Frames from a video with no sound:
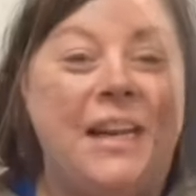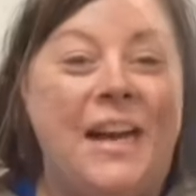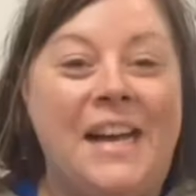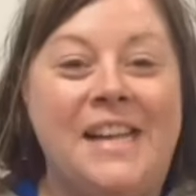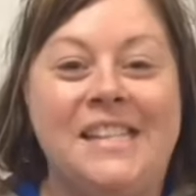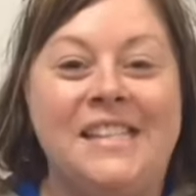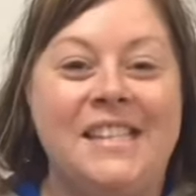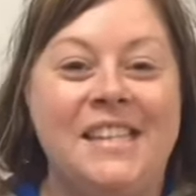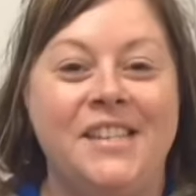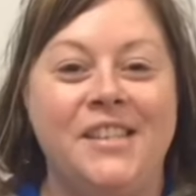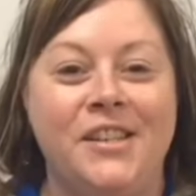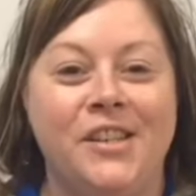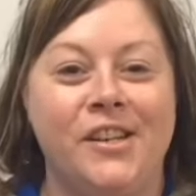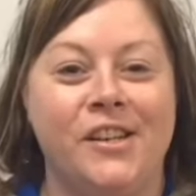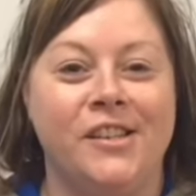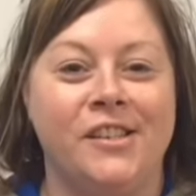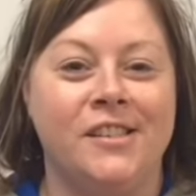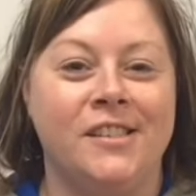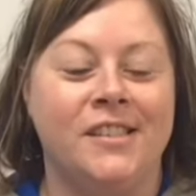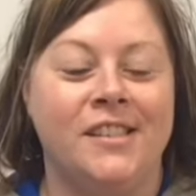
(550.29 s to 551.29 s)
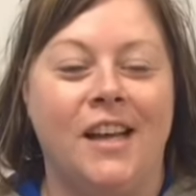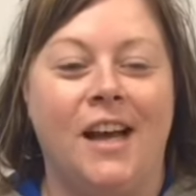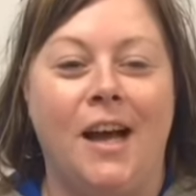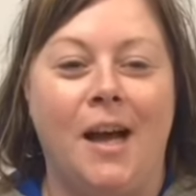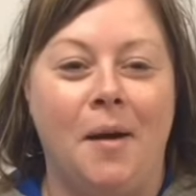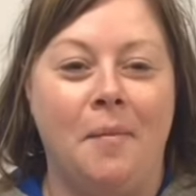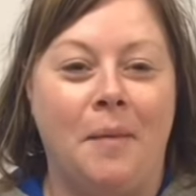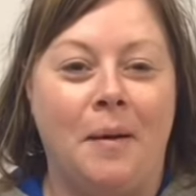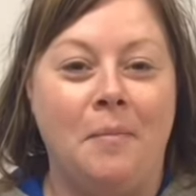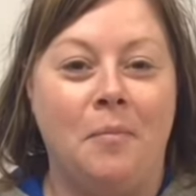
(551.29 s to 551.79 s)
Hi seniors,
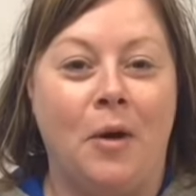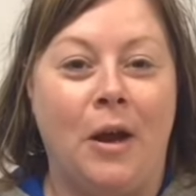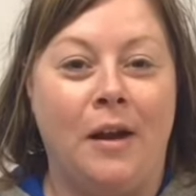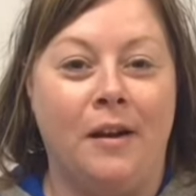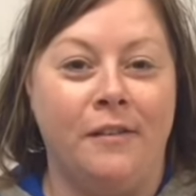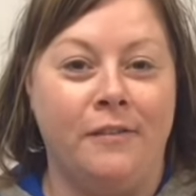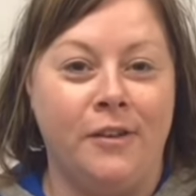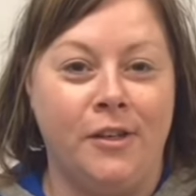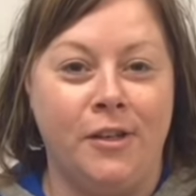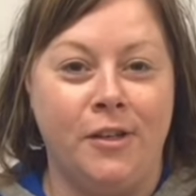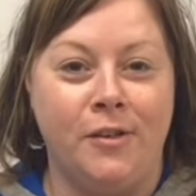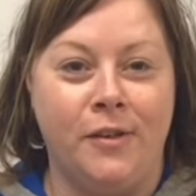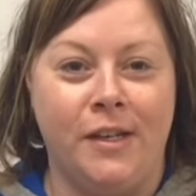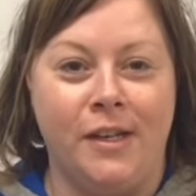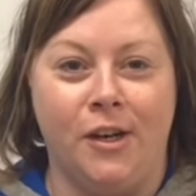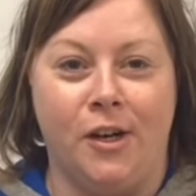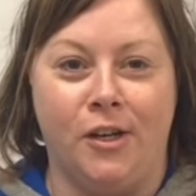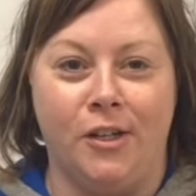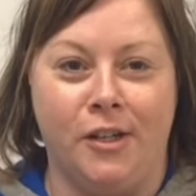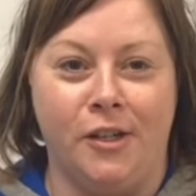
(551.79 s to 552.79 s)
um, I'm proud of you and all